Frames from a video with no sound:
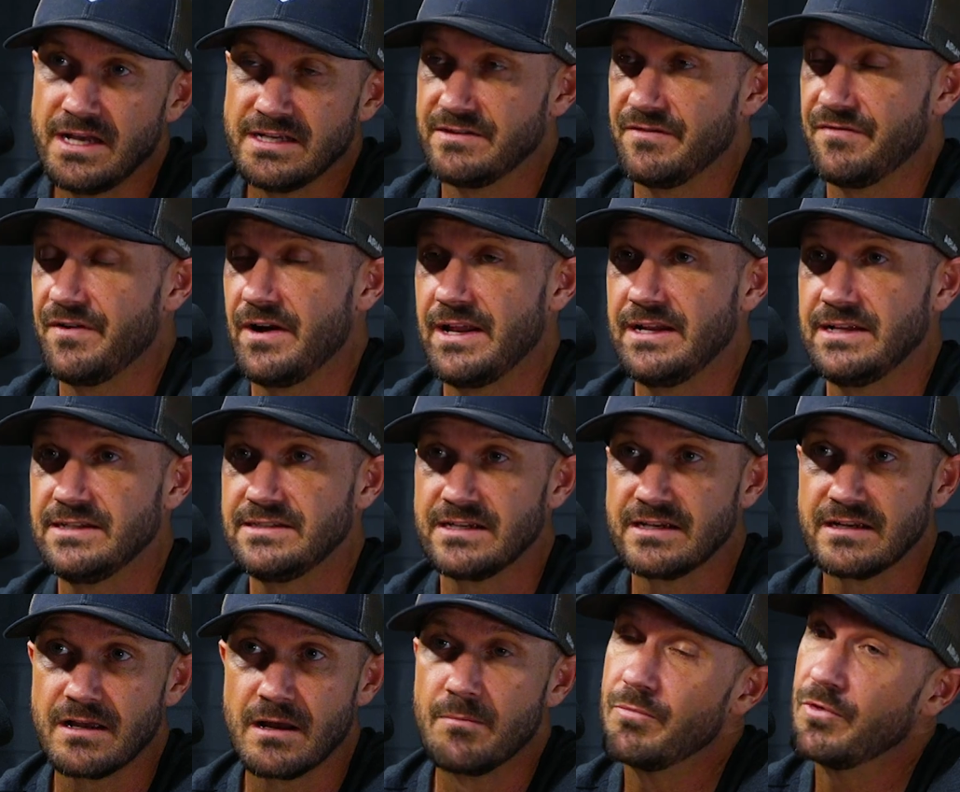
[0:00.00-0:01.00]
Has the
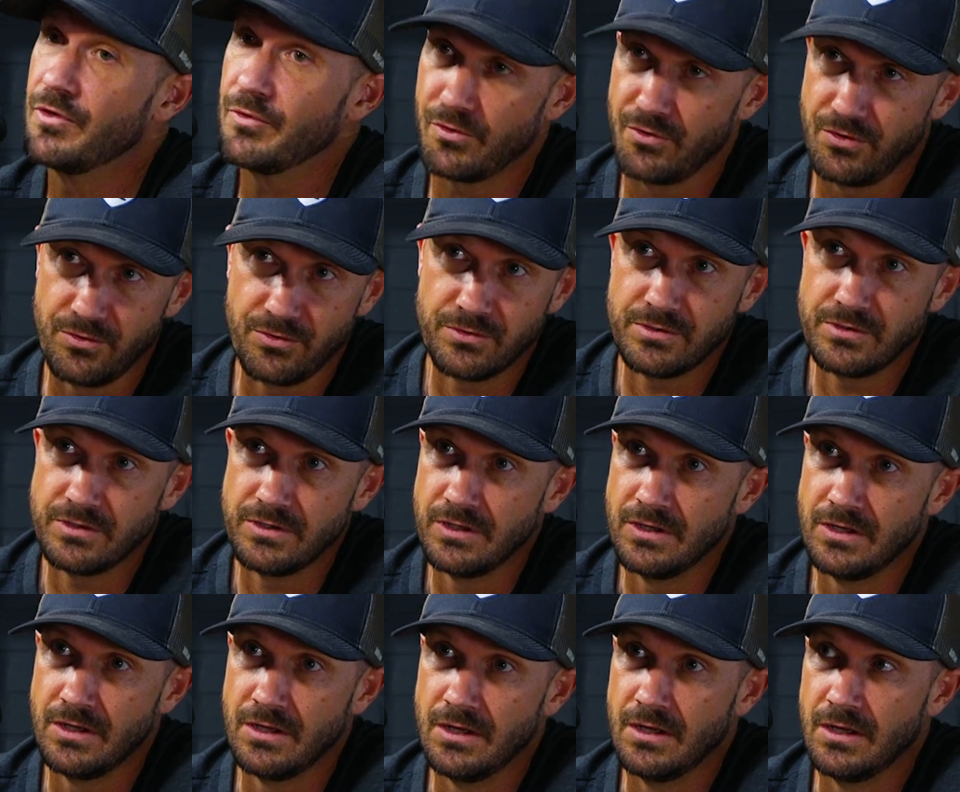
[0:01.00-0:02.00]
financing come through?
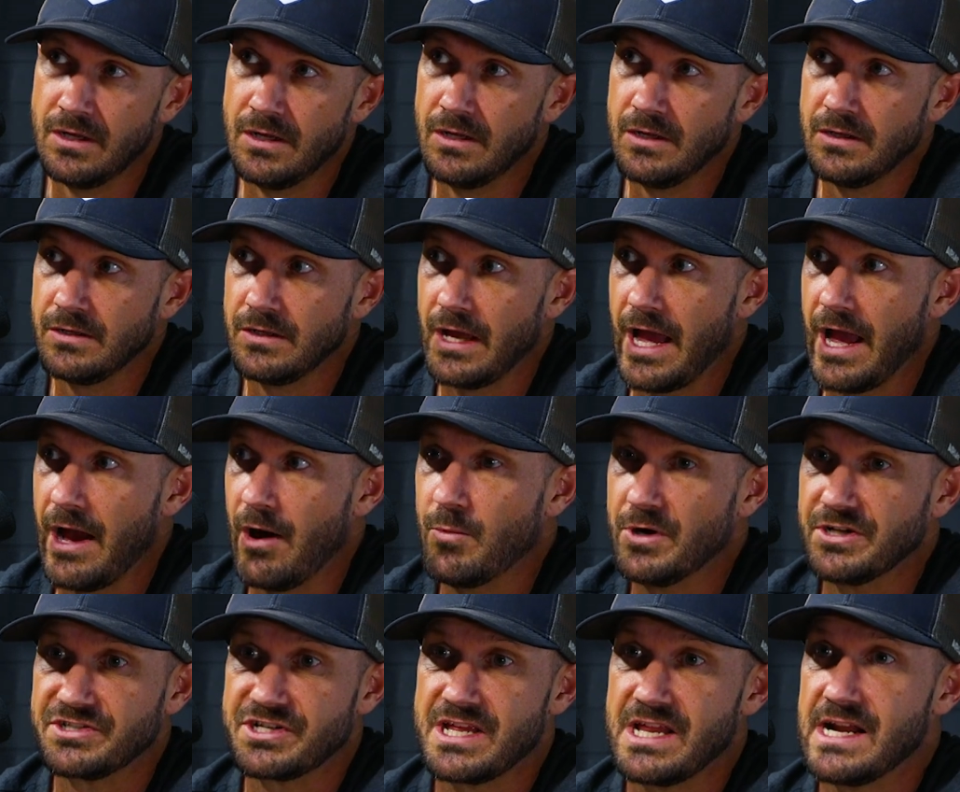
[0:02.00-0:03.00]
How
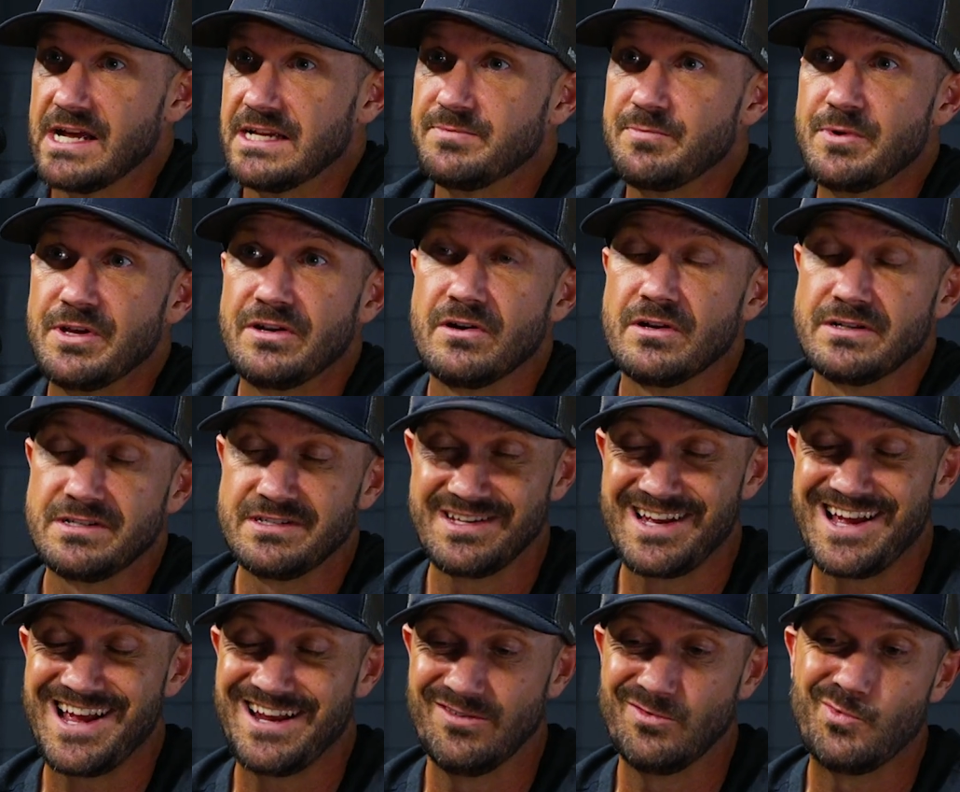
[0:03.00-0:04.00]
much can I spend on
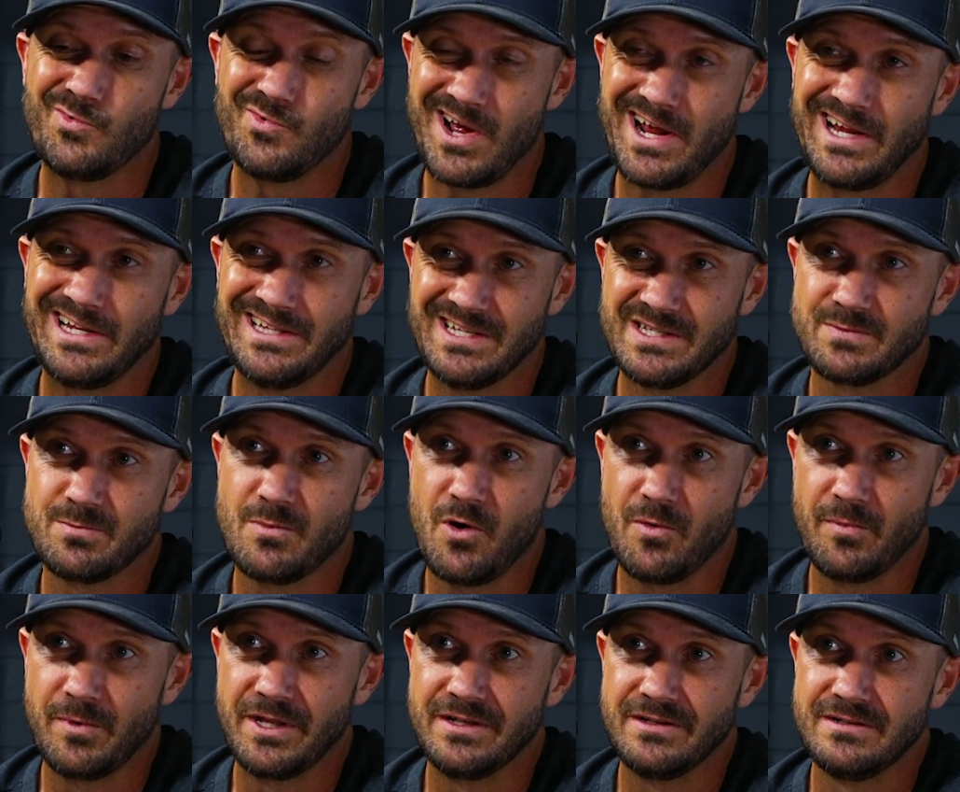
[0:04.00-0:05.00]
design right in this
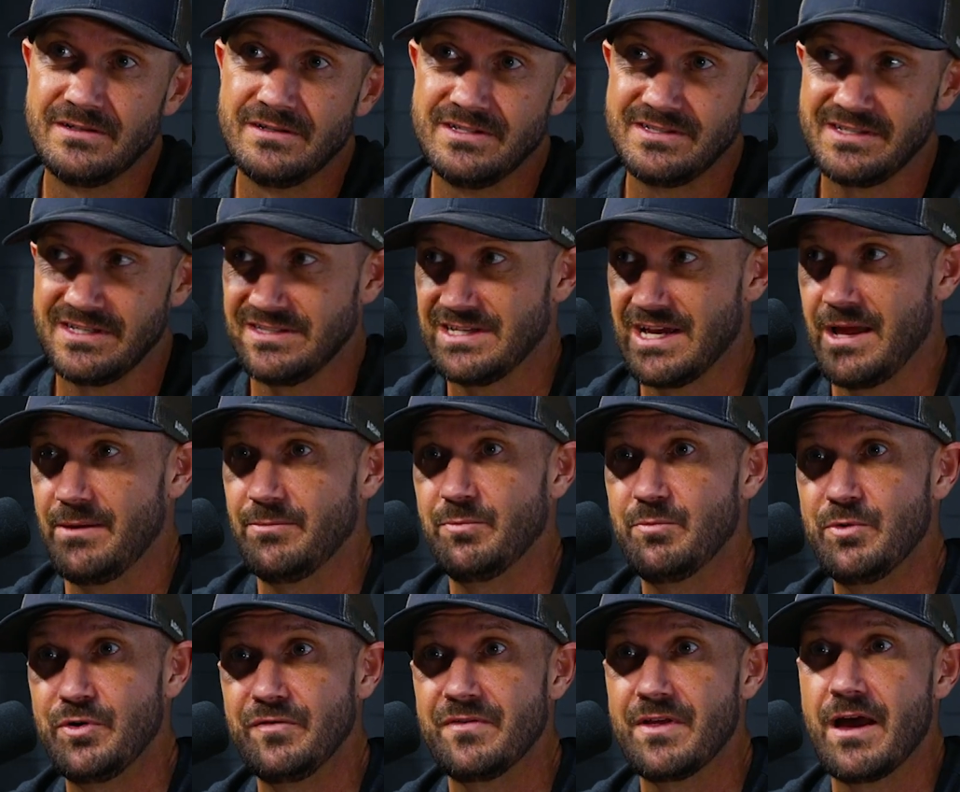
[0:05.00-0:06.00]
moment? Is it time to
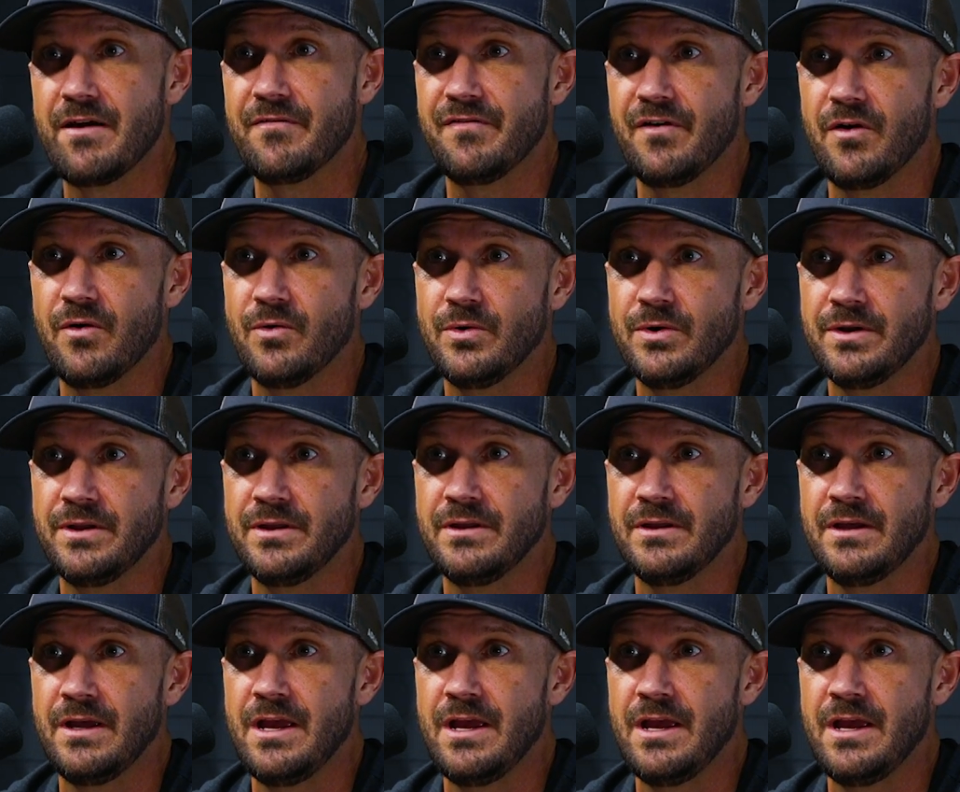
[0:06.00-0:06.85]
move that forward?